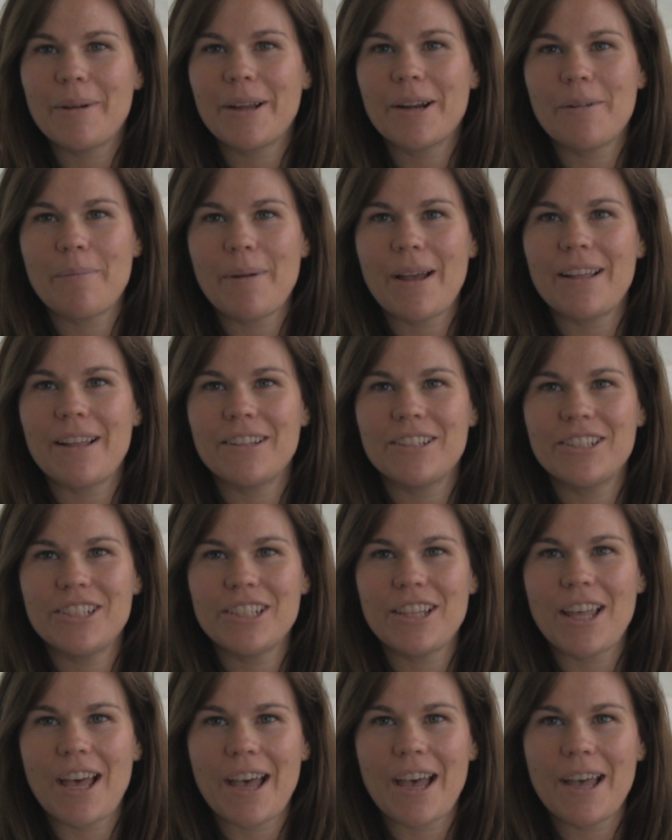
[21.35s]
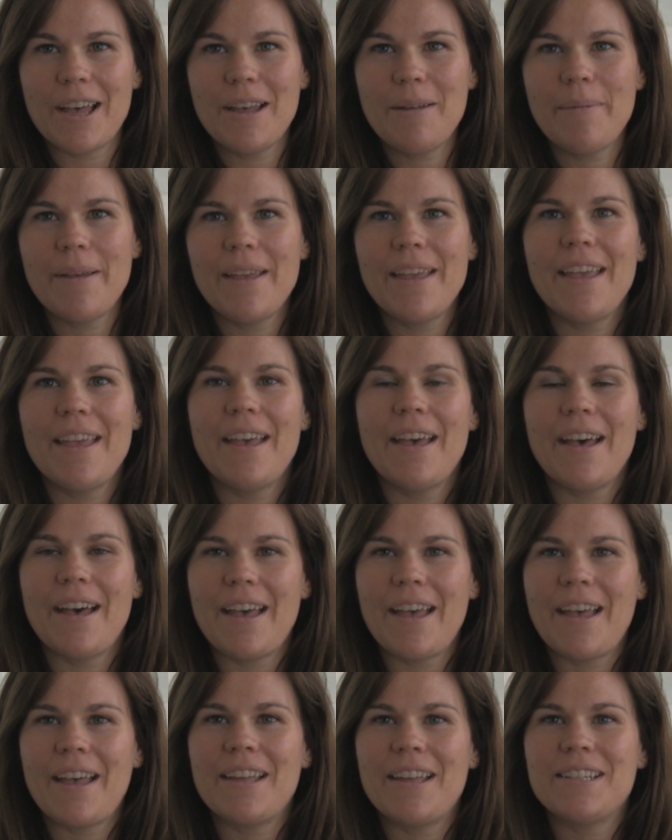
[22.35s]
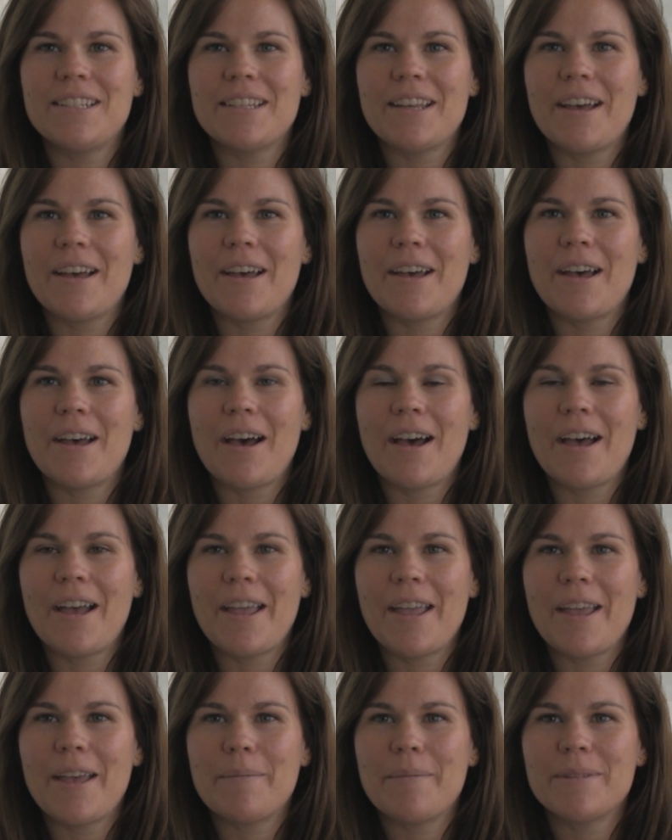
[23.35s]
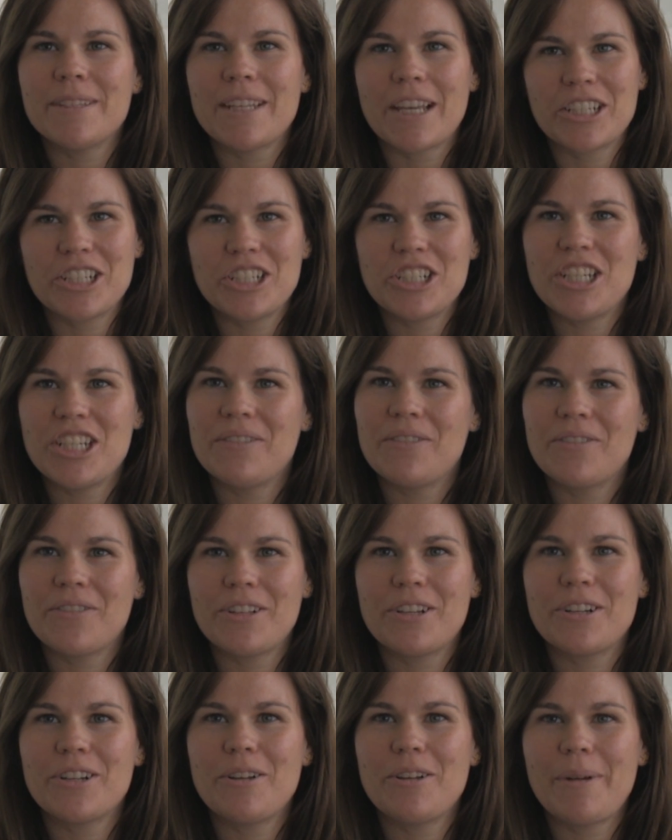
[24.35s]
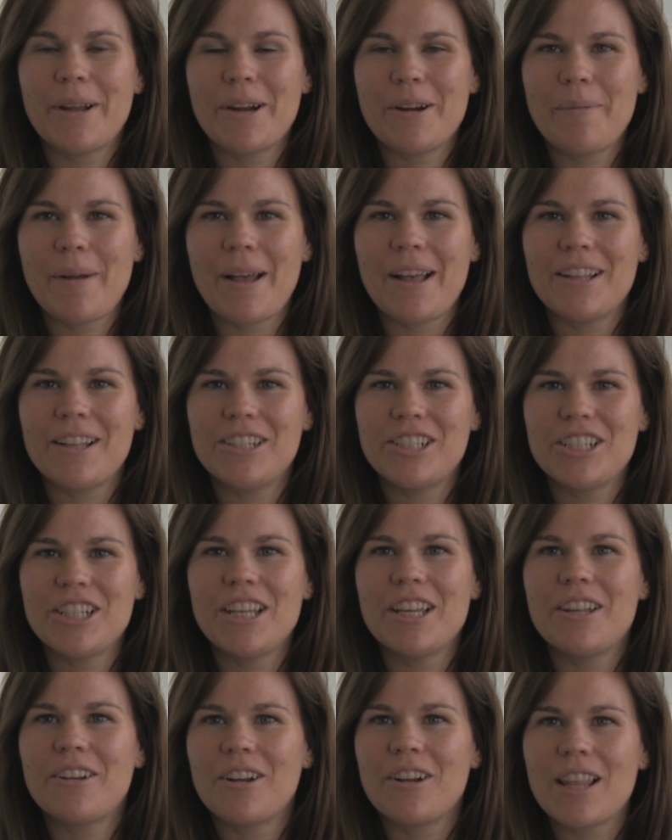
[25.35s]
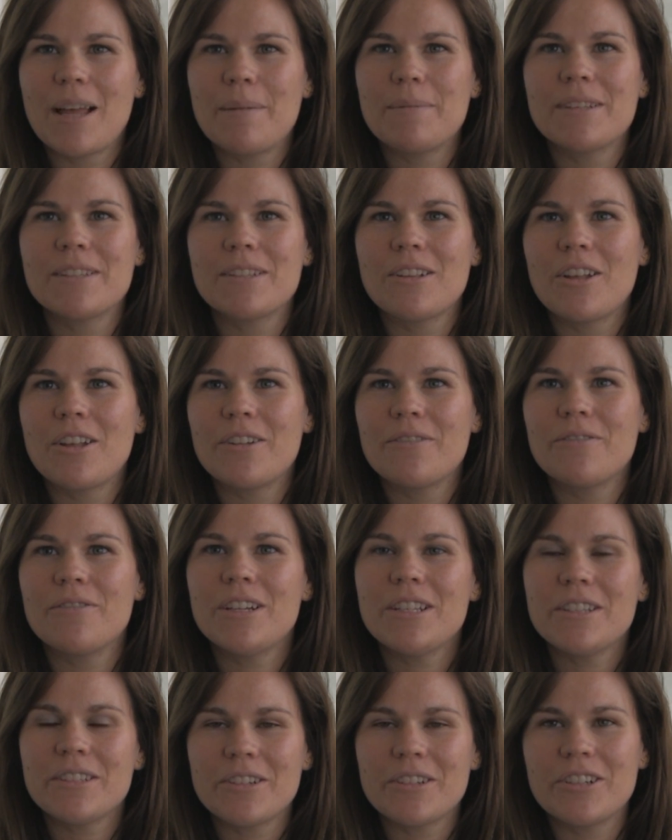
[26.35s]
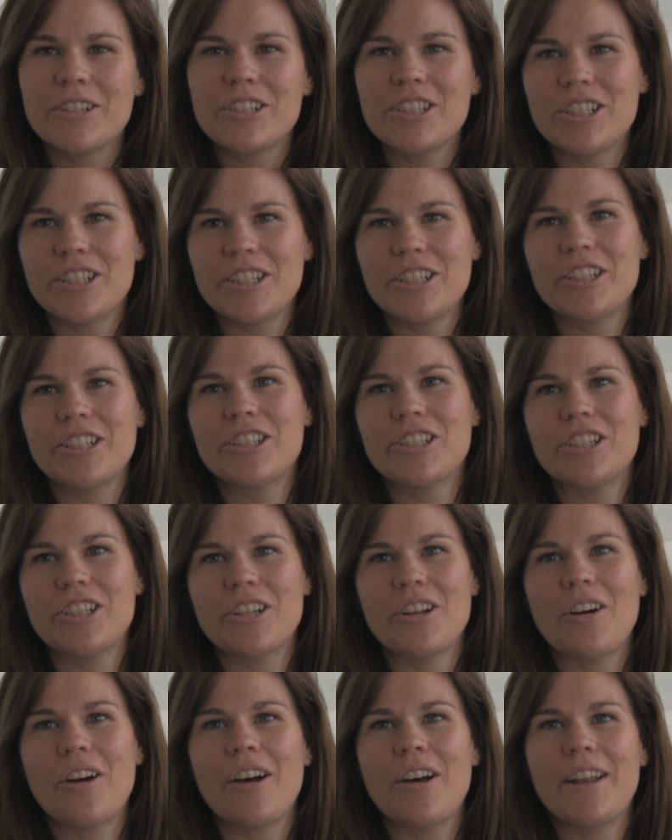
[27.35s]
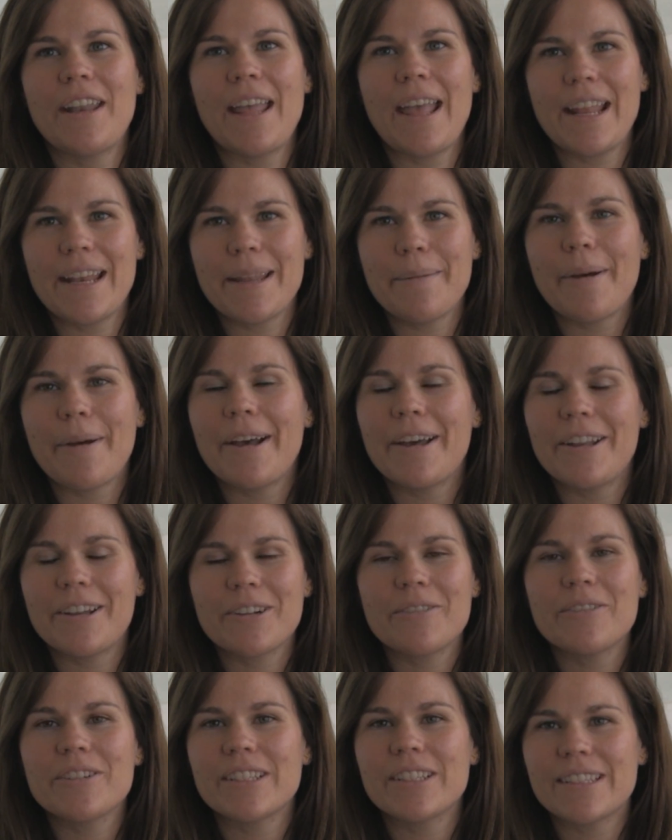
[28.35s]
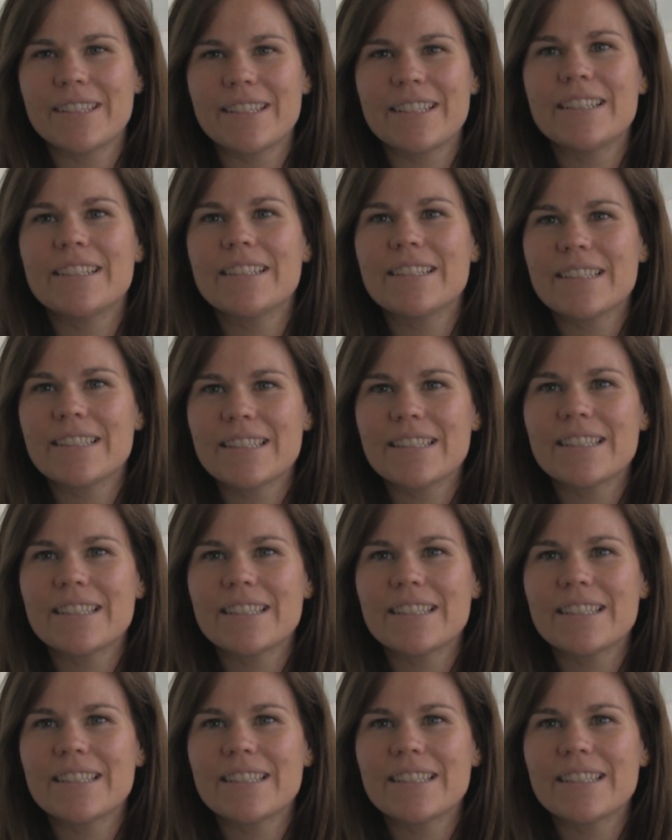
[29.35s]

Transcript: Microbiology Lab. And uh, I am Section Chief of Clinical Microbiology, and our lab does a lot of research in addition on antibiotic resistance.